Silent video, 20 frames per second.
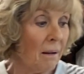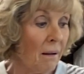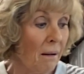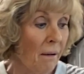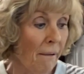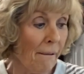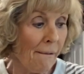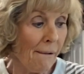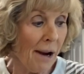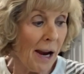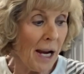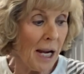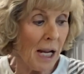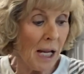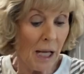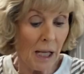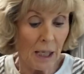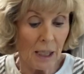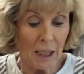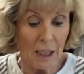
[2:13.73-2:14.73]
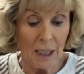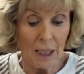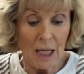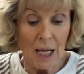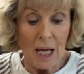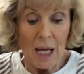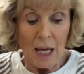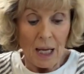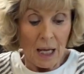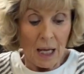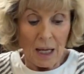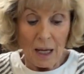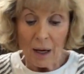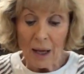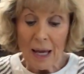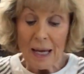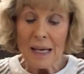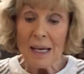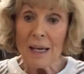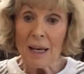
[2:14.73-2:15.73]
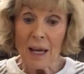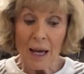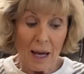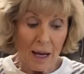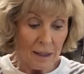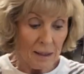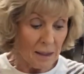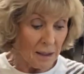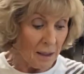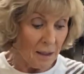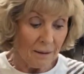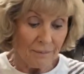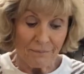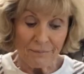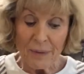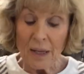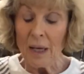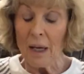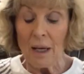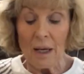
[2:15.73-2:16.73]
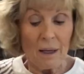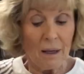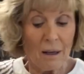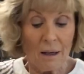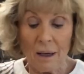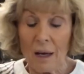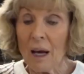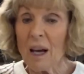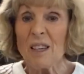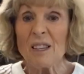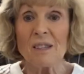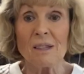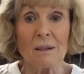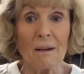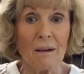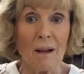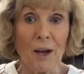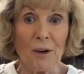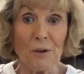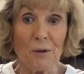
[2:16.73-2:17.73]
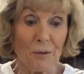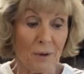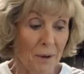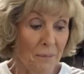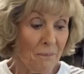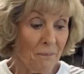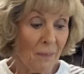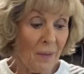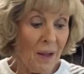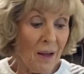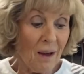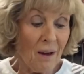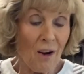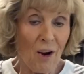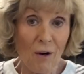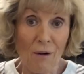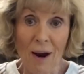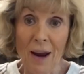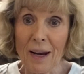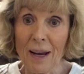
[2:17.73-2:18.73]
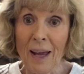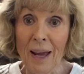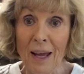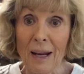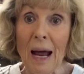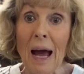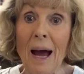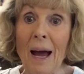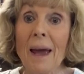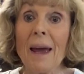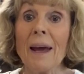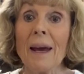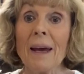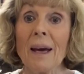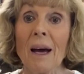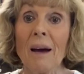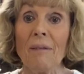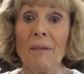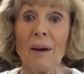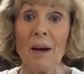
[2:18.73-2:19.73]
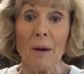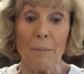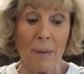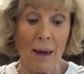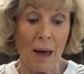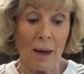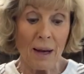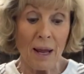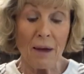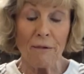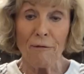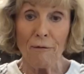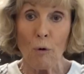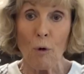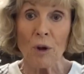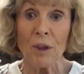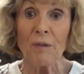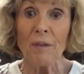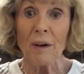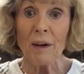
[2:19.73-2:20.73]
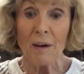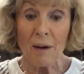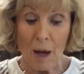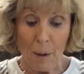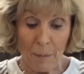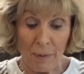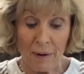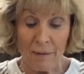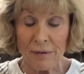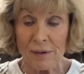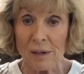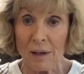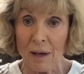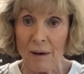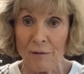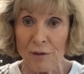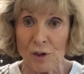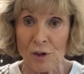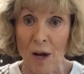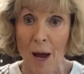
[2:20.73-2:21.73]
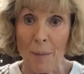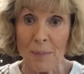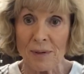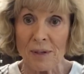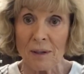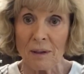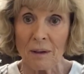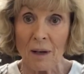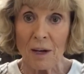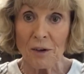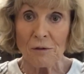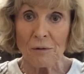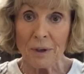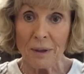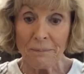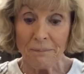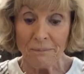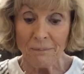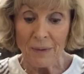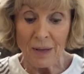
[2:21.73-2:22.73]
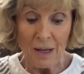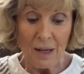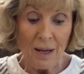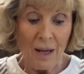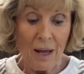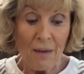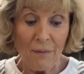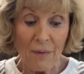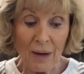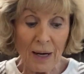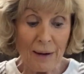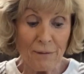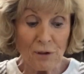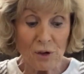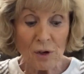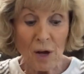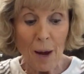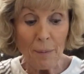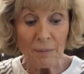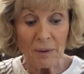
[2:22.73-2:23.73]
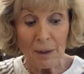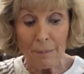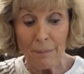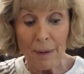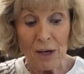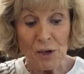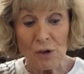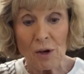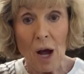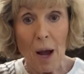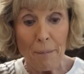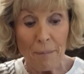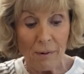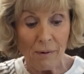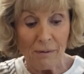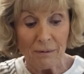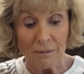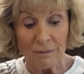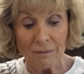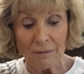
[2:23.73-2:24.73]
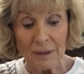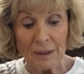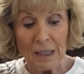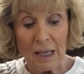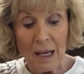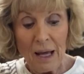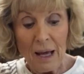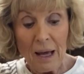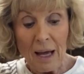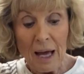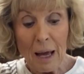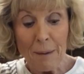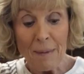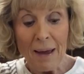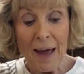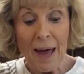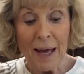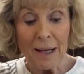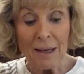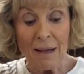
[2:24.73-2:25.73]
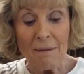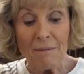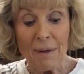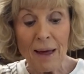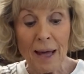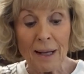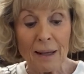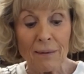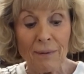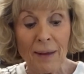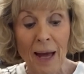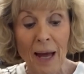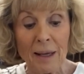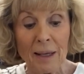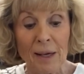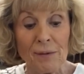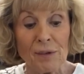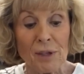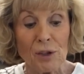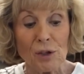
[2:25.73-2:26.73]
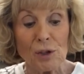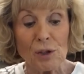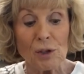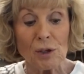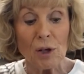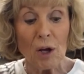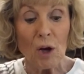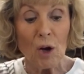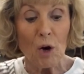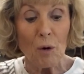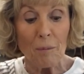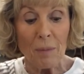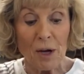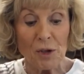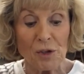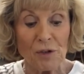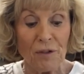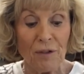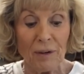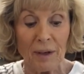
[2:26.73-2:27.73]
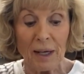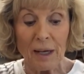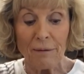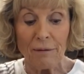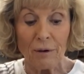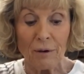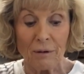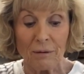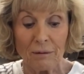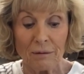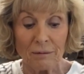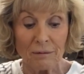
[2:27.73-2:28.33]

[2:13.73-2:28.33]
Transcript: Alrighty. Okay, next, cilantro. All right, and I have about 1/4 of a cup of chopped cilantro that I've chopped in my chopper. I'm adding that, and that gives it so much flavor.